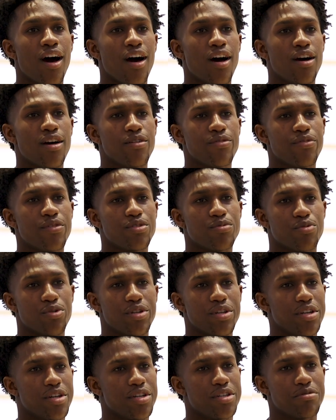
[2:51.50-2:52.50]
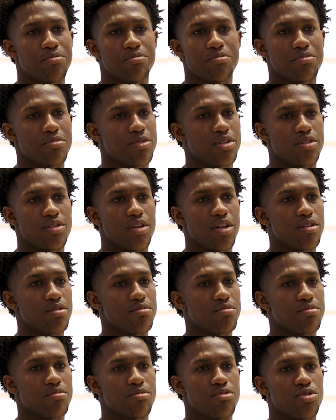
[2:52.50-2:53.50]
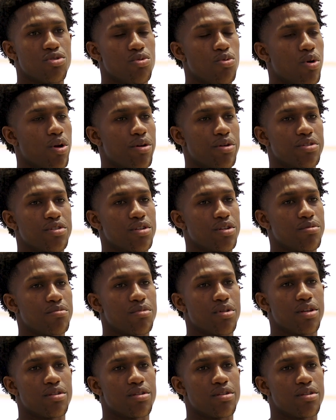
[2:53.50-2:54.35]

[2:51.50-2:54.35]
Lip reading: It feels pretty good. It's nothing too worrisome.